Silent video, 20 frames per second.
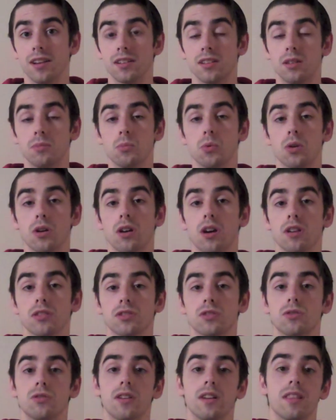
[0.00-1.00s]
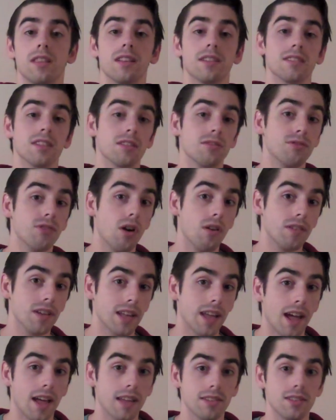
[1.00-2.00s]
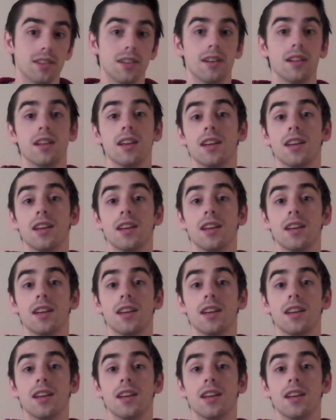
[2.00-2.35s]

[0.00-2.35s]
to the more concentrated things like fulvic acid,